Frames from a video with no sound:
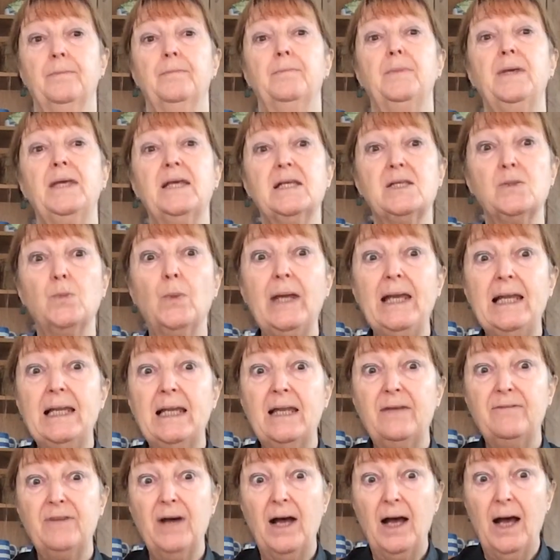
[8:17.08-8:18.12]
because we
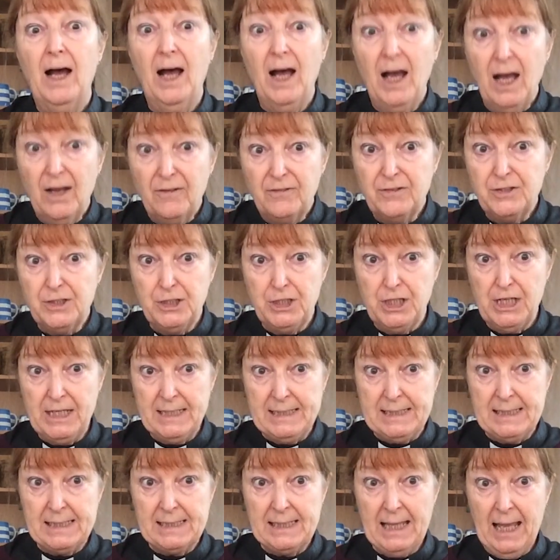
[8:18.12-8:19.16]
live after
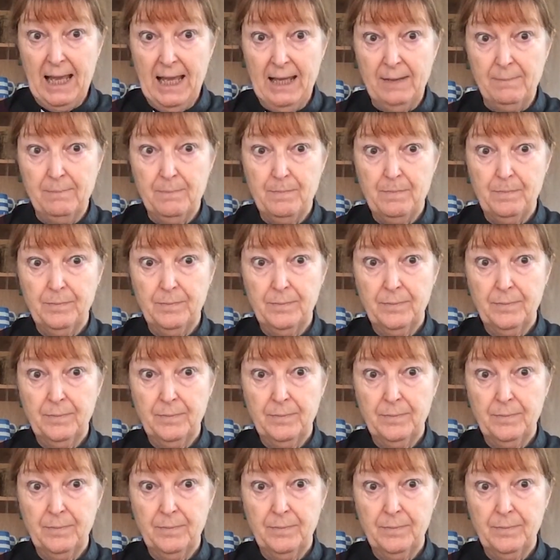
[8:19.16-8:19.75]
Jesus came,